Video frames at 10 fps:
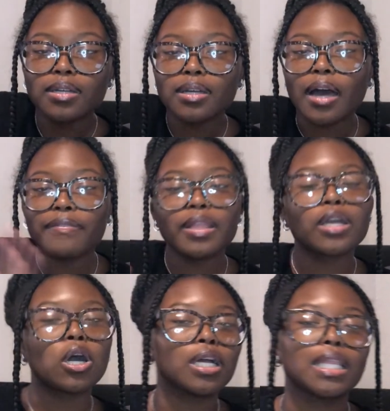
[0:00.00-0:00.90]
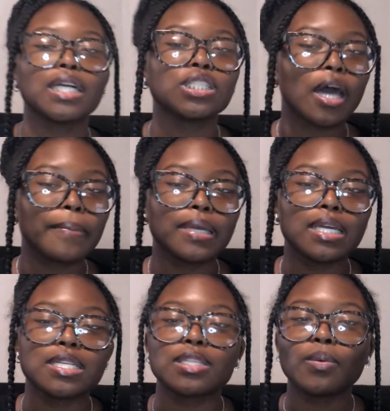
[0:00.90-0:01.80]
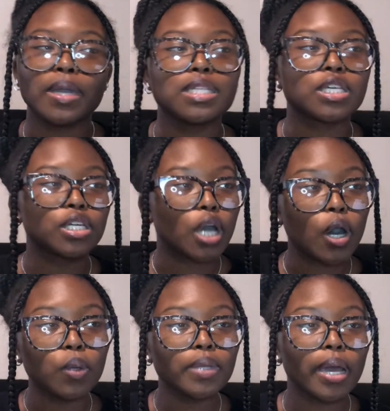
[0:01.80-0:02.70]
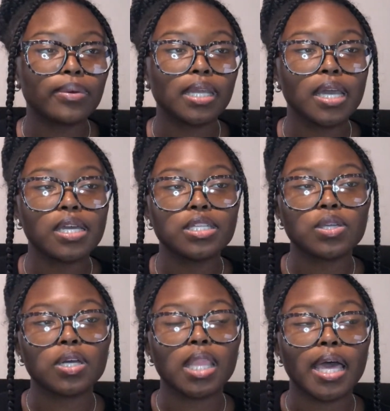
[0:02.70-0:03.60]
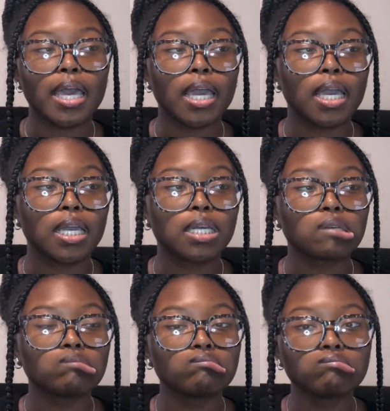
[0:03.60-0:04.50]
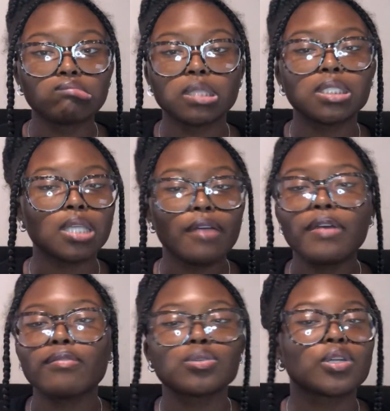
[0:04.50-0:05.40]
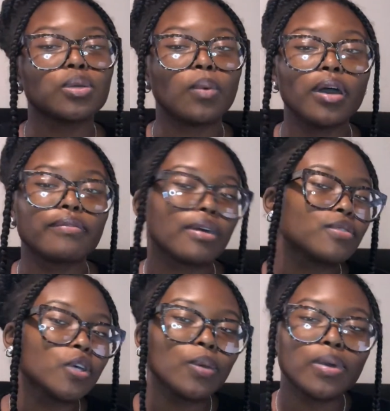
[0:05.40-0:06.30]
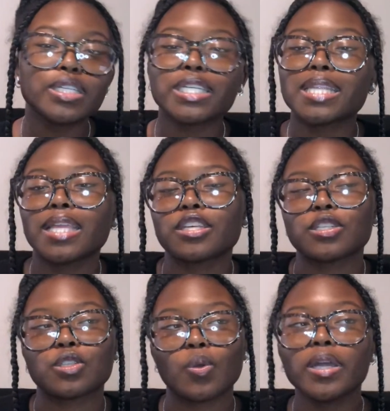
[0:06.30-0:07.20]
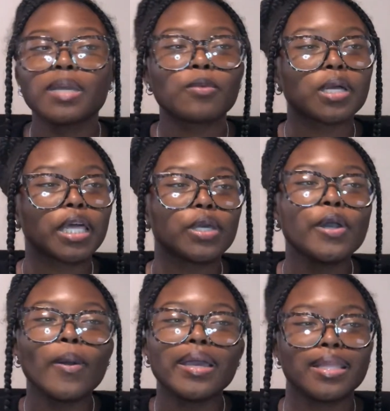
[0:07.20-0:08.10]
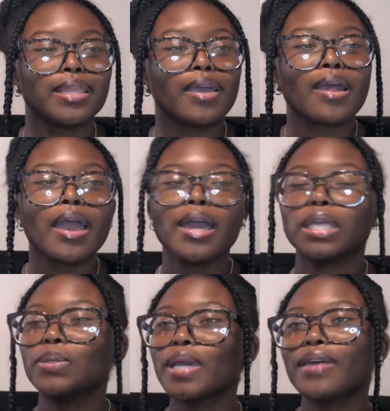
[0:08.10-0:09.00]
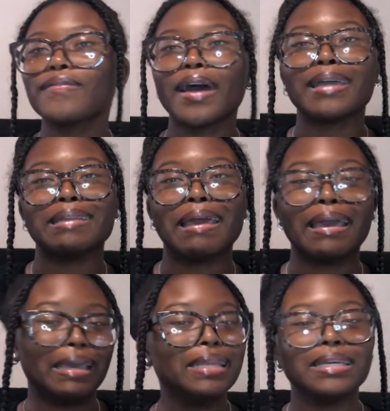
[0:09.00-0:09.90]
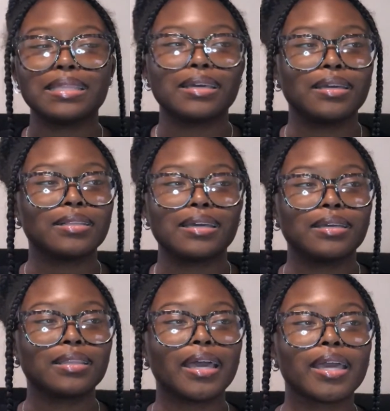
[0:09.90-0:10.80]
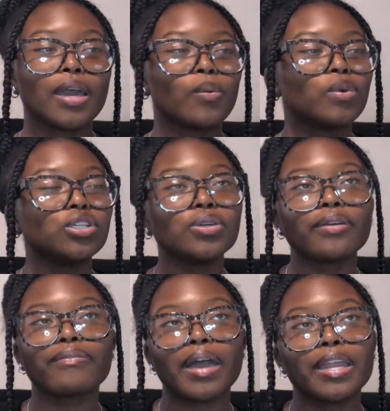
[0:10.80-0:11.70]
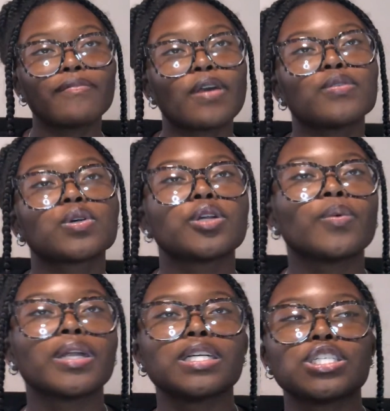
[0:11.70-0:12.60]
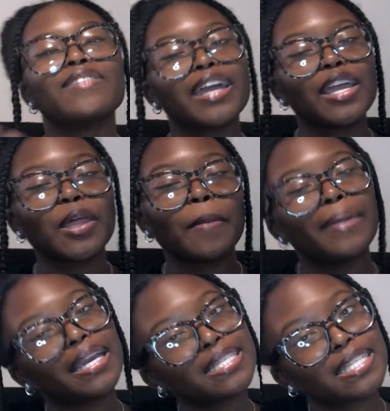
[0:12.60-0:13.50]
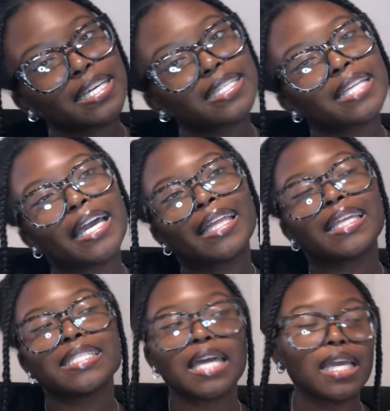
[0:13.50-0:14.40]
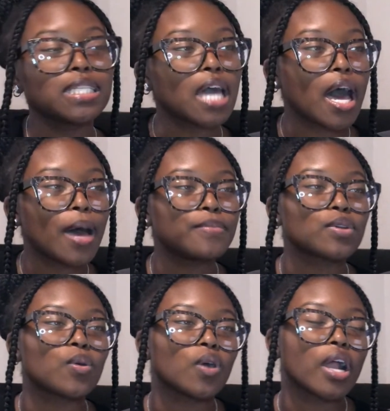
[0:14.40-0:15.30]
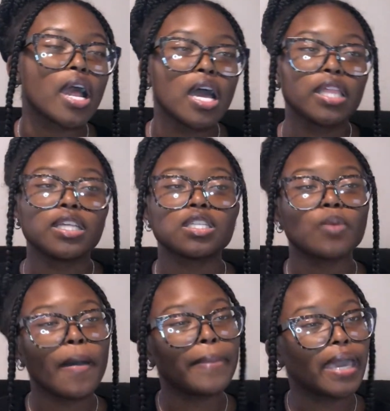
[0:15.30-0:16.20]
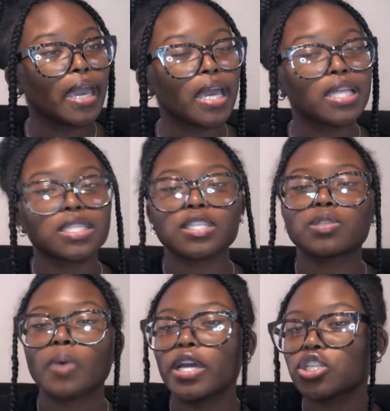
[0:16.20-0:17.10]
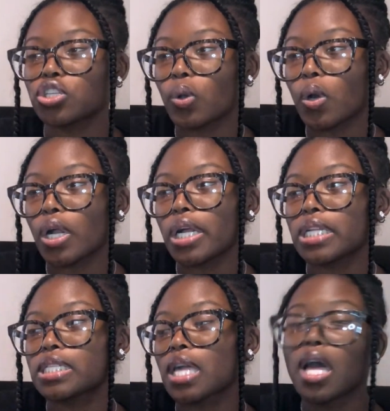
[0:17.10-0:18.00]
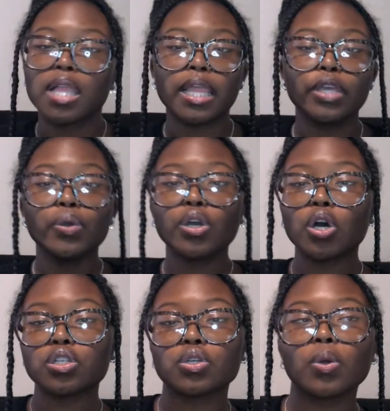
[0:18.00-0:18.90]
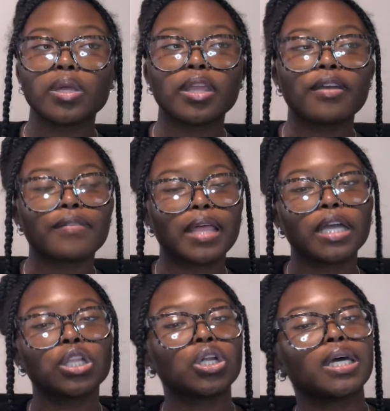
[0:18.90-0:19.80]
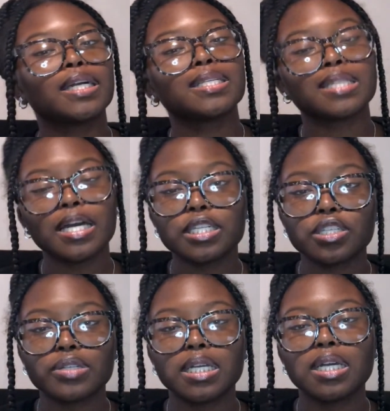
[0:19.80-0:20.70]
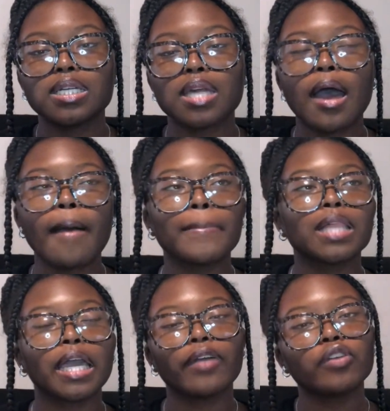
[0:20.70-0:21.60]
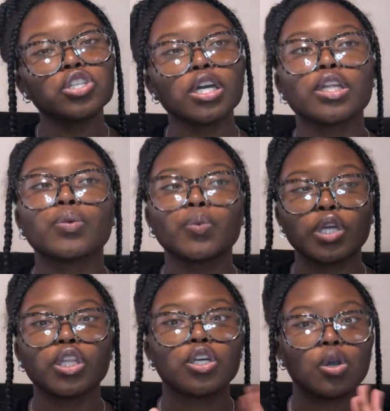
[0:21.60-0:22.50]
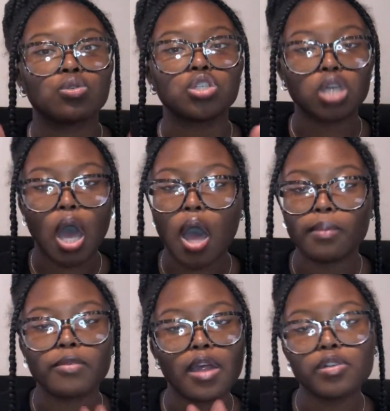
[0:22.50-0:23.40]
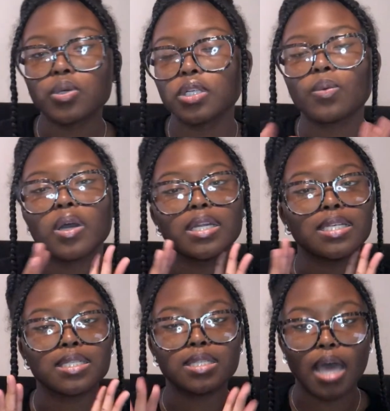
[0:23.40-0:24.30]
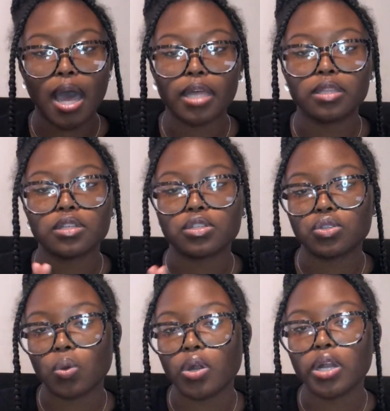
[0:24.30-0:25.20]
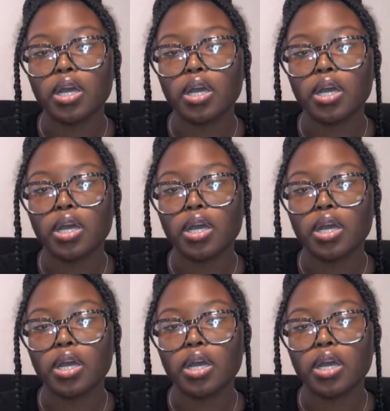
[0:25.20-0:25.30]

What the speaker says: I feel like online shopping is the way to go nowadays, or like, just not Forever 21. Forever 21 is just not the store anymore. Like, you go in there, you can't find anything. Like, what you can find in Forever 21 is just regular basics, like the tank tops or the sweatpants, the sweatshorts. Like, you can also go in there for like little accessories, but like, if you're trying to really go shop, Forever 21 is not the store.